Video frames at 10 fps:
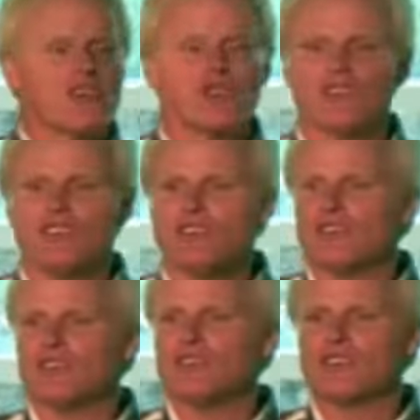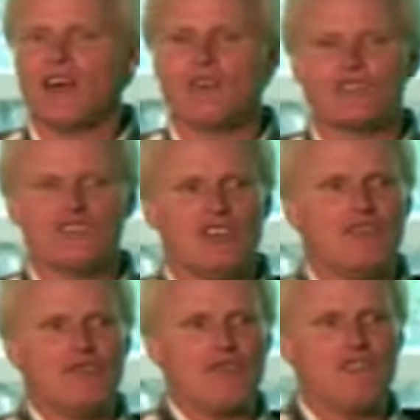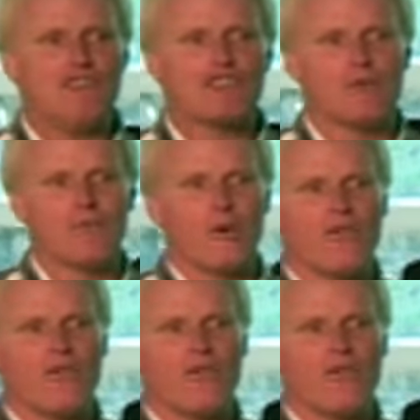don't accuse you because I don't see you for this. You're more